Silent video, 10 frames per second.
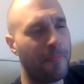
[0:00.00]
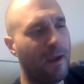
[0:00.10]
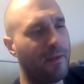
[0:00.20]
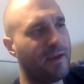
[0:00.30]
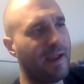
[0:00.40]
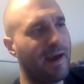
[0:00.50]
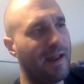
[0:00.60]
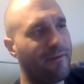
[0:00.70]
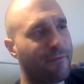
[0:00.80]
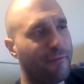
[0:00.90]
I think I got
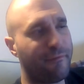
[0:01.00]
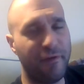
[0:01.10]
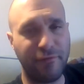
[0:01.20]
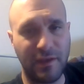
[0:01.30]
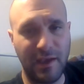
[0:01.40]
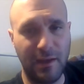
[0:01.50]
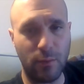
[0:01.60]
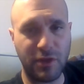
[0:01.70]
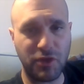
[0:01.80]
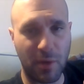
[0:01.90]
it for 15
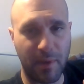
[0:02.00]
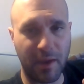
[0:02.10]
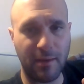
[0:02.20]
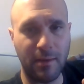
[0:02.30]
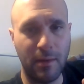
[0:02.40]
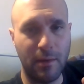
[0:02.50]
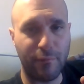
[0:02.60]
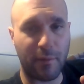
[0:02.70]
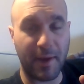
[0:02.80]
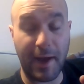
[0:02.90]
with shipping
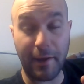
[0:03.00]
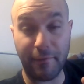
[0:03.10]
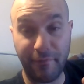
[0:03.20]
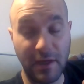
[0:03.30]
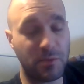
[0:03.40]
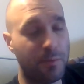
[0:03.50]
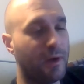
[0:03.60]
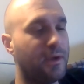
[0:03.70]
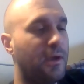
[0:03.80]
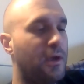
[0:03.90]
from a guy on
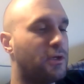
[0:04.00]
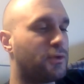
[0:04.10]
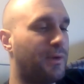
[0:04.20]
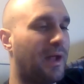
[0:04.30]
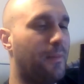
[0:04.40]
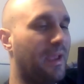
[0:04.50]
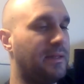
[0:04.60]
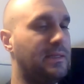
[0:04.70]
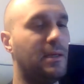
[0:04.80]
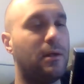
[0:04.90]
Facebook, so not a bad
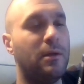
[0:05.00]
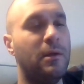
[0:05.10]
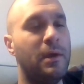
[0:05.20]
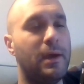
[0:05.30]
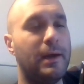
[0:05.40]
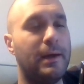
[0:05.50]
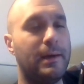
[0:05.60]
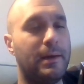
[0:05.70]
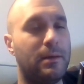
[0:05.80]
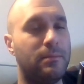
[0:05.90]
deal.
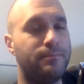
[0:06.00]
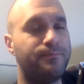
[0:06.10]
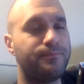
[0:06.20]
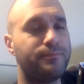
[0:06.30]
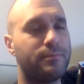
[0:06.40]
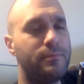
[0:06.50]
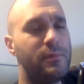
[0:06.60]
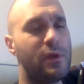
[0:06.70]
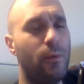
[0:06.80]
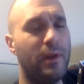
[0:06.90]
Um,
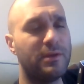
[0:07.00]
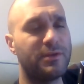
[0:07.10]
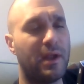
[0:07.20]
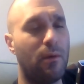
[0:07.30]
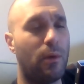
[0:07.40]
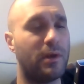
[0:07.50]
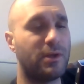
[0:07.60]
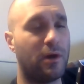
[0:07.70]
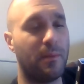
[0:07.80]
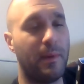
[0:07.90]
what else did I want to
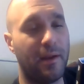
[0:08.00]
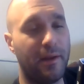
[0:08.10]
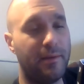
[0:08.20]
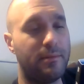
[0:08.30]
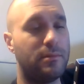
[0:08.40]
talk about it?